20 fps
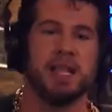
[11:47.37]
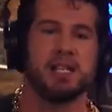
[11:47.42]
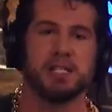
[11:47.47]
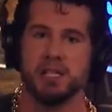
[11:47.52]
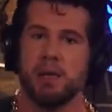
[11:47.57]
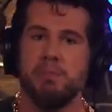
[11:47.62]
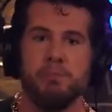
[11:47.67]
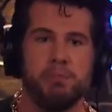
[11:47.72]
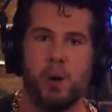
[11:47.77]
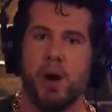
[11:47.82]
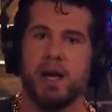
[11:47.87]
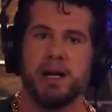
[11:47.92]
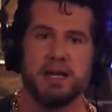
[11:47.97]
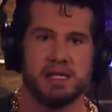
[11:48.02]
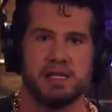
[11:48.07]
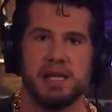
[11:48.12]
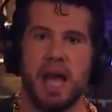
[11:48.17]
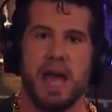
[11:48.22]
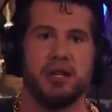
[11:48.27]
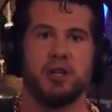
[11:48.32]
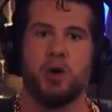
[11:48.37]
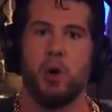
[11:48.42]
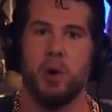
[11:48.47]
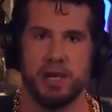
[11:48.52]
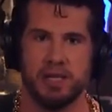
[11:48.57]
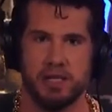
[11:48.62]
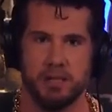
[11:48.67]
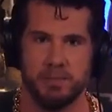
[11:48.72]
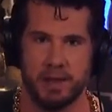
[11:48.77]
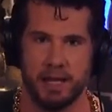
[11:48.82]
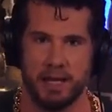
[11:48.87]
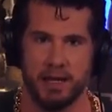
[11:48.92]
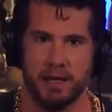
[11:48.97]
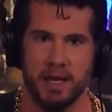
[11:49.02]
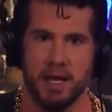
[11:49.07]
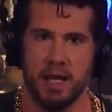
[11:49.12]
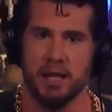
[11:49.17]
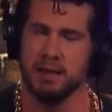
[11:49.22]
At some point, it's not going to be.